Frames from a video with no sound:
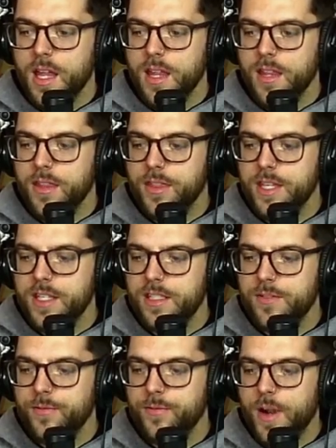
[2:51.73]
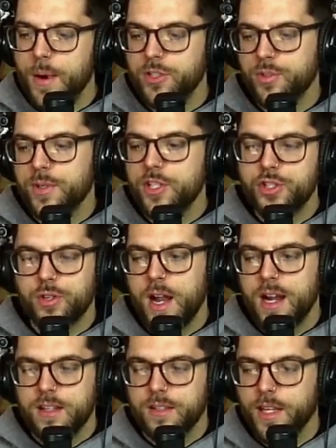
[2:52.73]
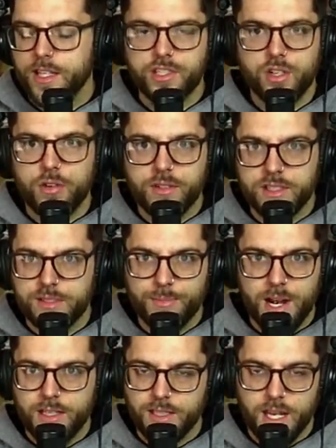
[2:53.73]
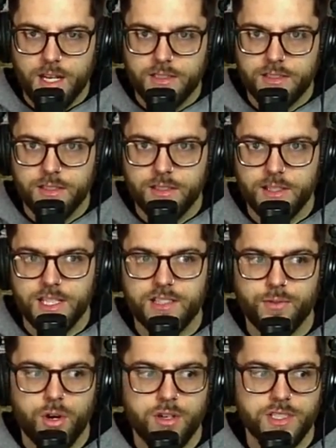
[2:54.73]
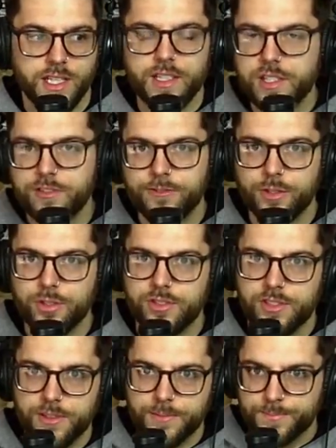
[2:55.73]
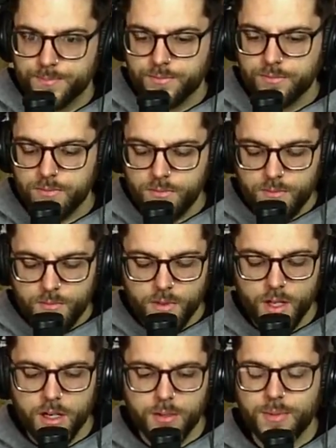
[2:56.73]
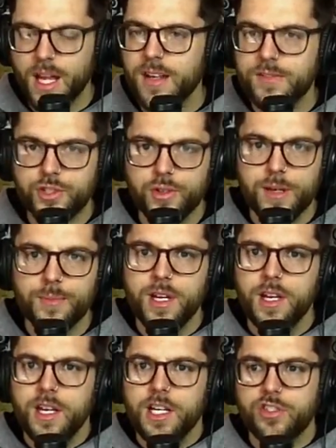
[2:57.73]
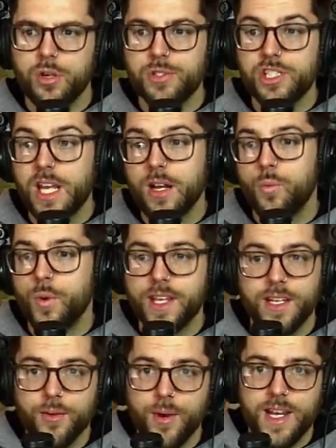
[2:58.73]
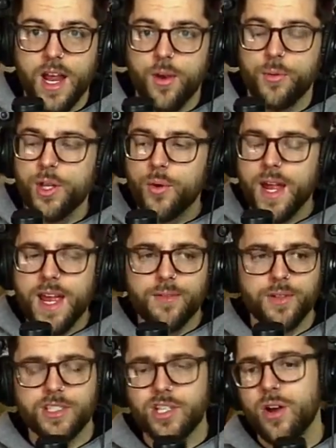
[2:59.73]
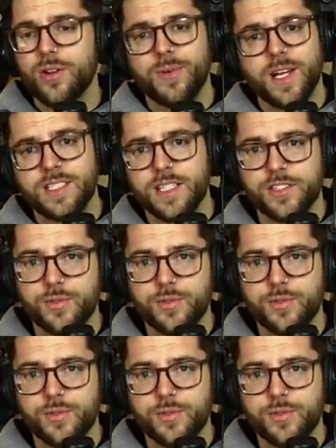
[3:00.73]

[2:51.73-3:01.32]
this I wasn't really sure how to like start this podcast as far as like this first live stream, so I'm just kind of winging it right now. I really don't have a ton of ideas